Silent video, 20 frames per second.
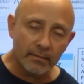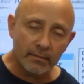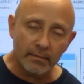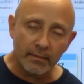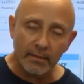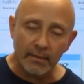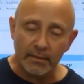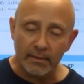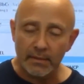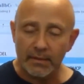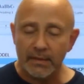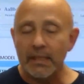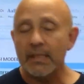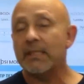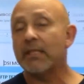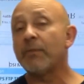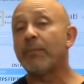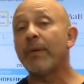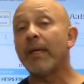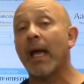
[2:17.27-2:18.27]
the
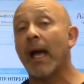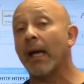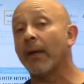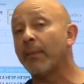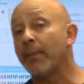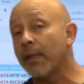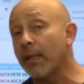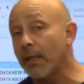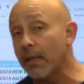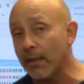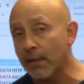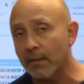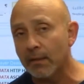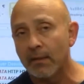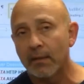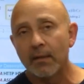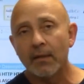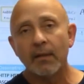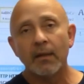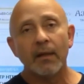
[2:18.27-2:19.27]
TCP/IP,
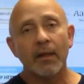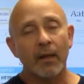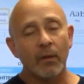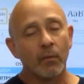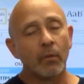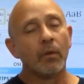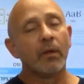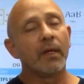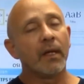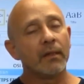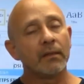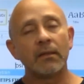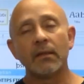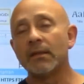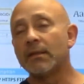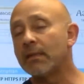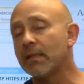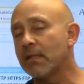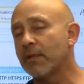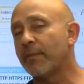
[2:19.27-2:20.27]
and we'll get into
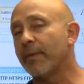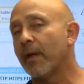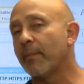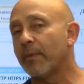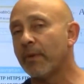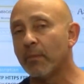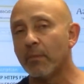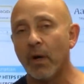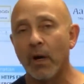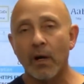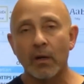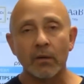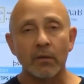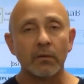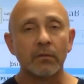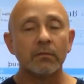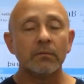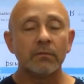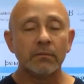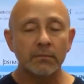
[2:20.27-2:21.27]
the TCP/IP
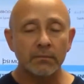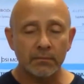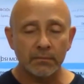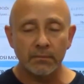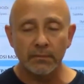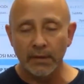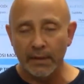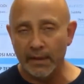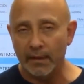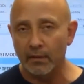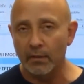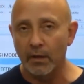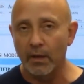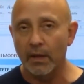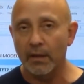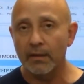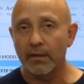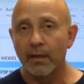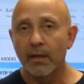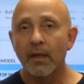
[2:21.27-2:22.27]
model later
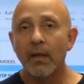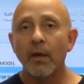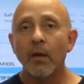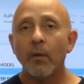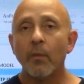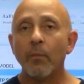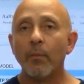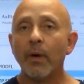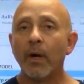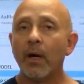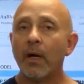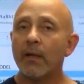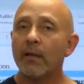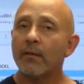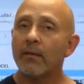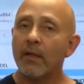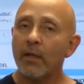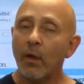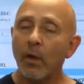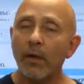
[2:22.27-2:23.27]
on.
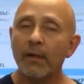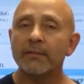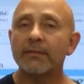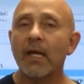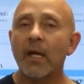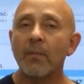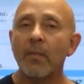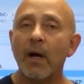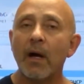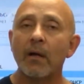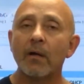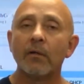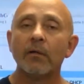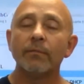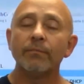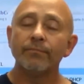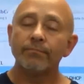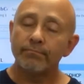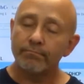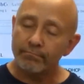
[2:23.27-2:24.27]
But the OSI
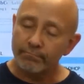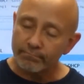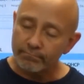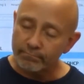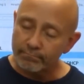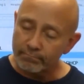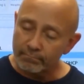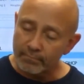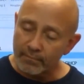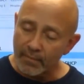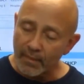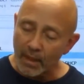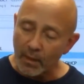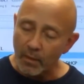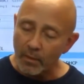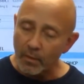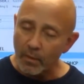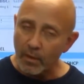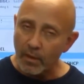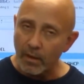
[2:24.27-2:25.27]
model,
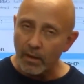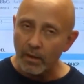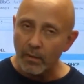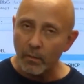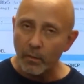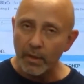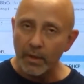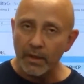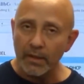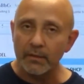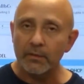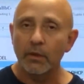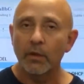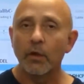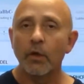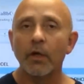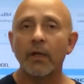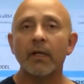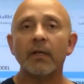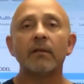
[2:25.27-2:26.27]
we need to
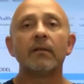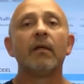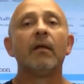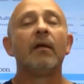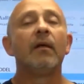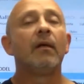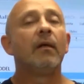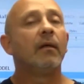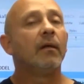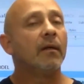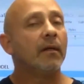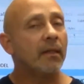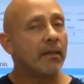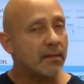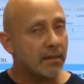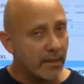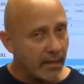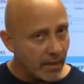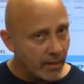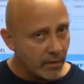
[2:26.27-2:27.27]
learn it.
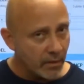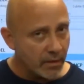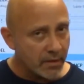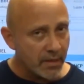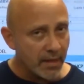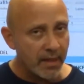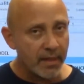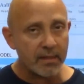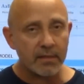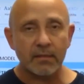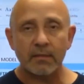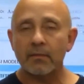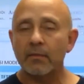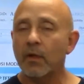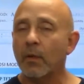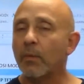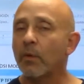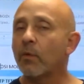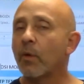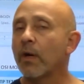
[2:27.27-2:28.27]
It's in your test, a
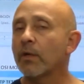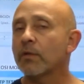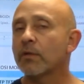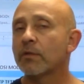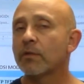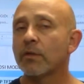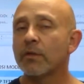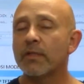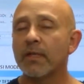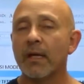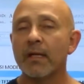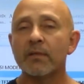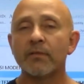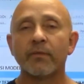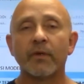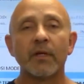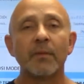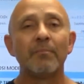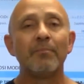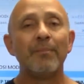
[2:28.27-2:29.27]
couple questions in your test,
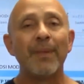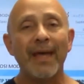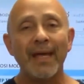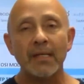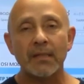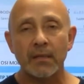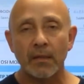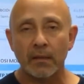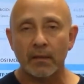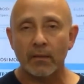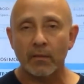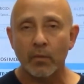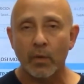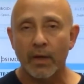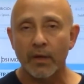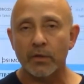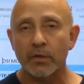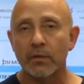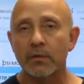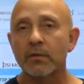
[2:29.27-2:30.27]
very basic
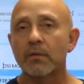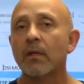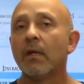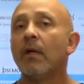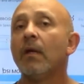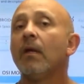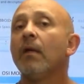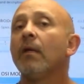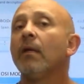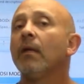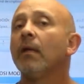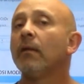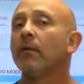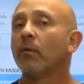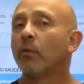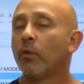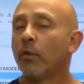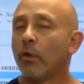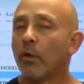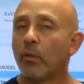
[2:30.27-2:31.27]
questions. In
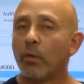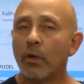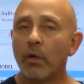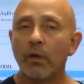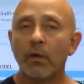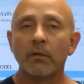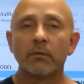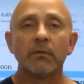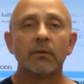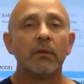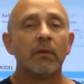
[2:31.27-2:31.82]
the real world,